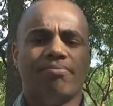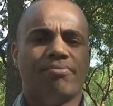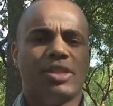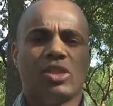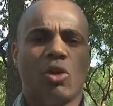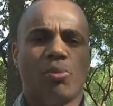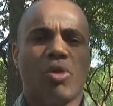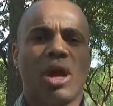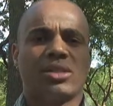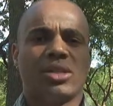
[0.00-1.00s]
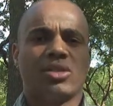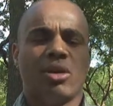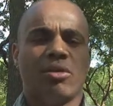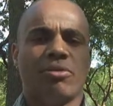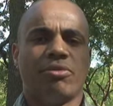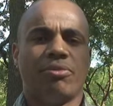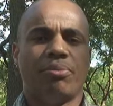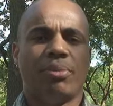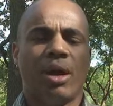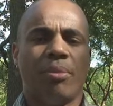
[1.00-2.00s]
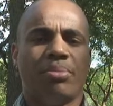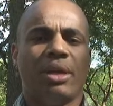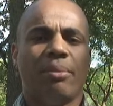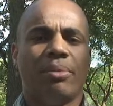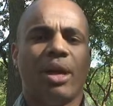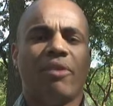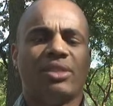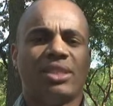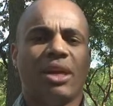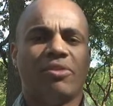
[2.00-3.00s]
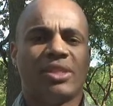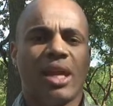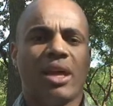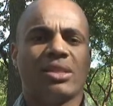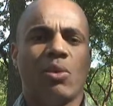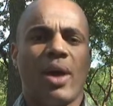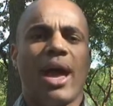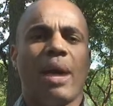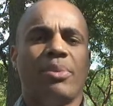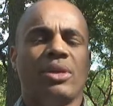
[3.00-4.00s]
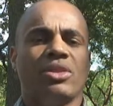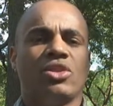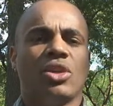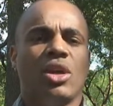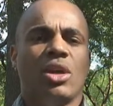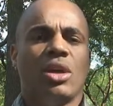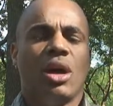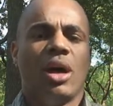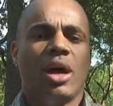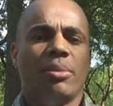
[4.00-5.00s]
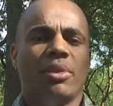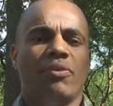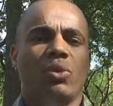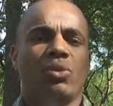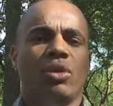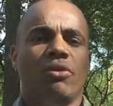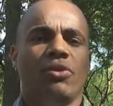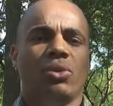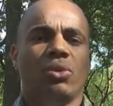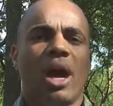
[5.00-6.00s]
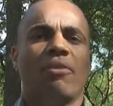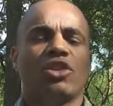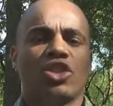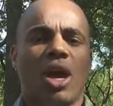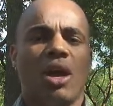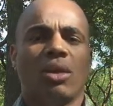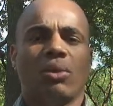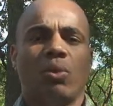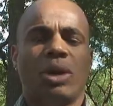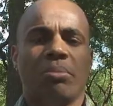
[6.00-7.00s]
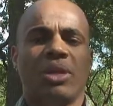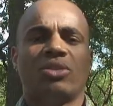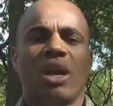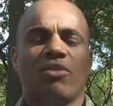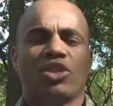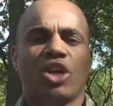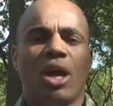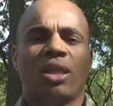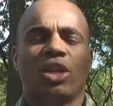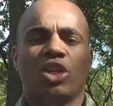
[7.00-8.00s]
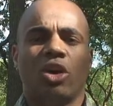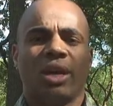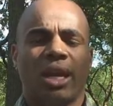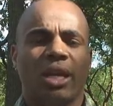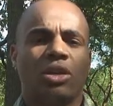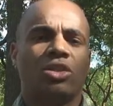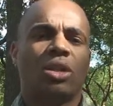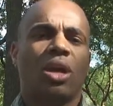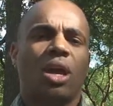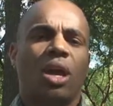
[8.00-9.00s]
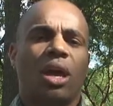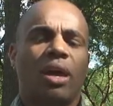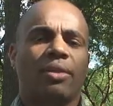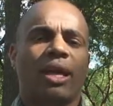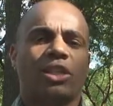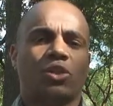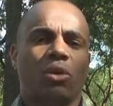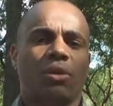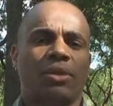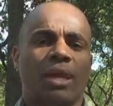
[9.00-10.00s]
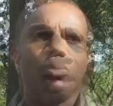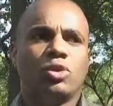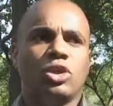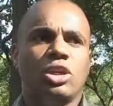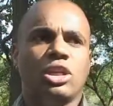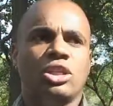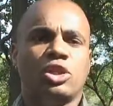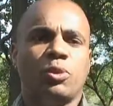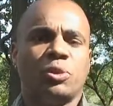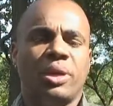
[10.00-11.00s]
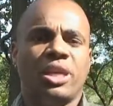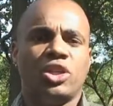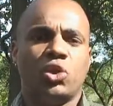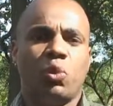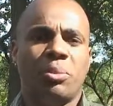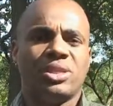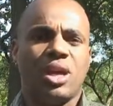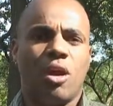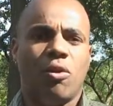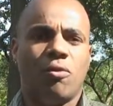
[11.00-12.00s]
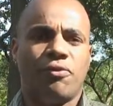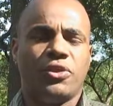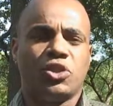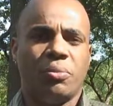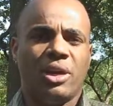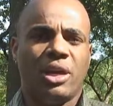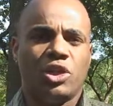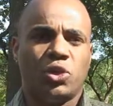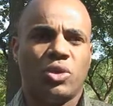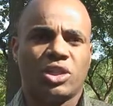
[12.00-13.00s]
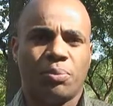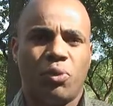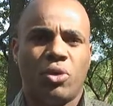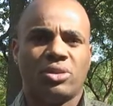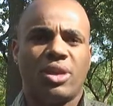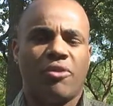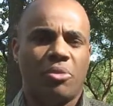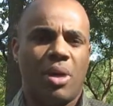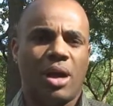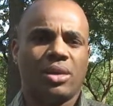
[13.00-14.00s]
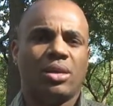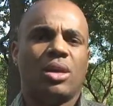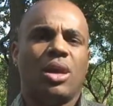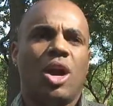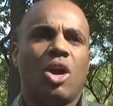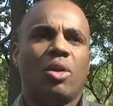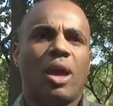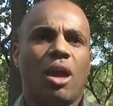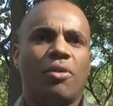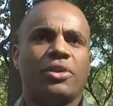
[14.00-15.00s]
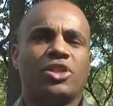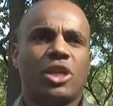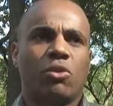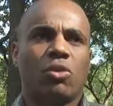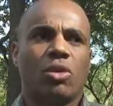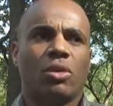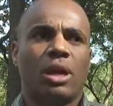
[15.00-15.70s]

just the whole process of having safe sex and what happens if you have a child, what it means to have a child at a young age and that sort of thing. This is supposed to be an issue. Women's health, it should be an issue that's important to everybody. Our health in general,